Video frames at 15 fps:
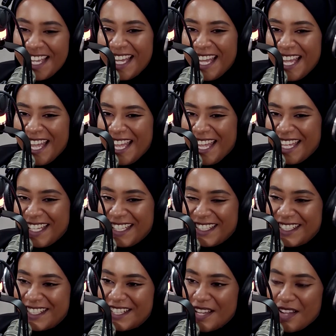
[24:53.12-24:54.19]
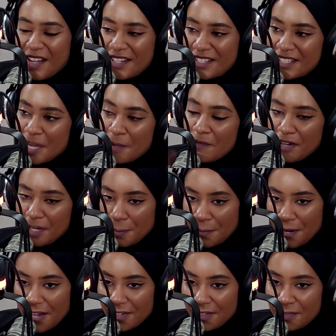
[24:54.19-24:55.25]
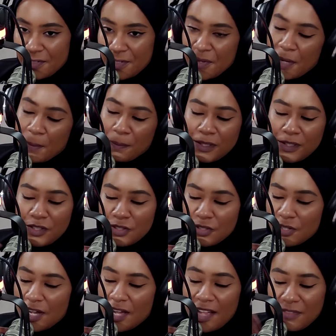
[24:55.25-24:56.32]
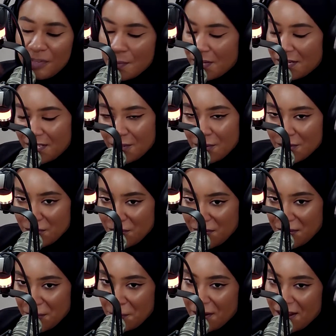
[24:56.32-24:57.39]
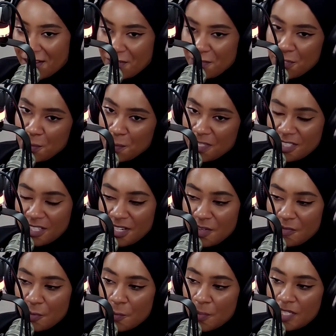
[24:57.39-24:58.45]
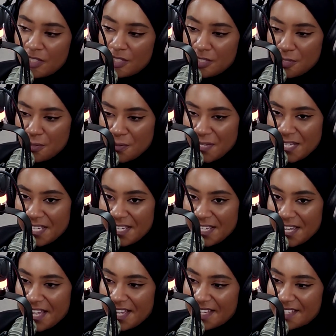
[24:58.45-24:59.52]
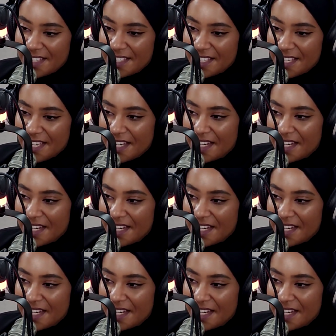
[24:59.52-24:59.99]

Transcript: And honestly, I'm very proud of you. And I'm pretty sure everybody is also very proud of you, mashallah, for what you're doing as an